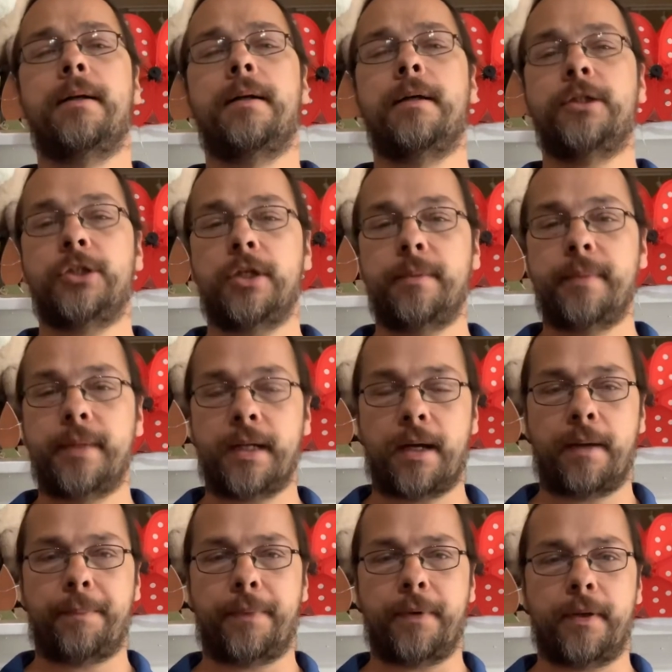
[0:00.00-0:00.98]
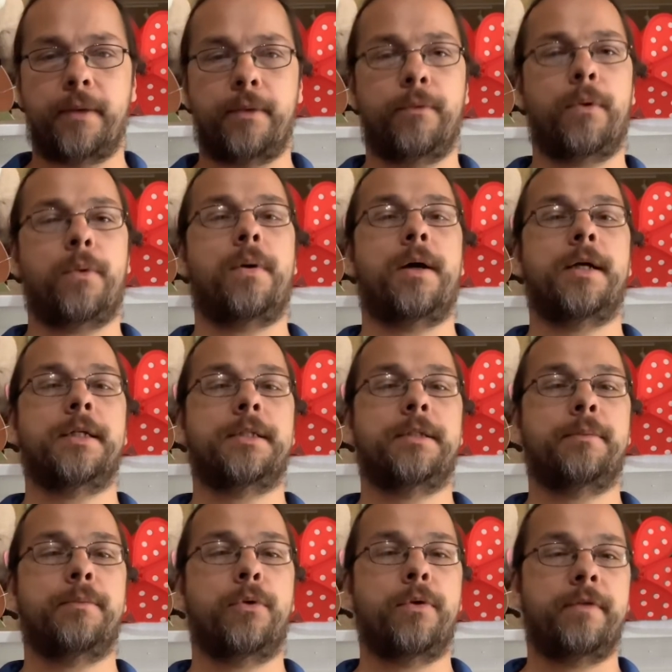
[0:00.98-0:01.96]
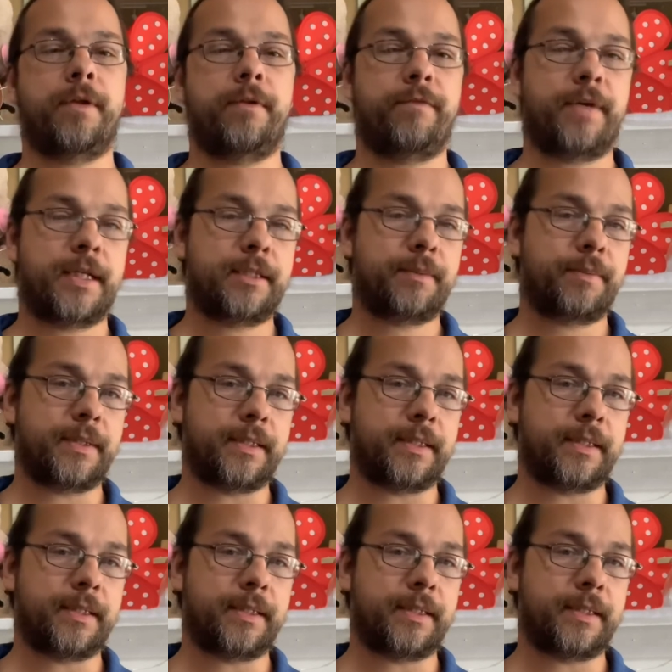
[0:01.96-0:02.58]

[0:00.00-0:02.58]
German opera requires more of an investment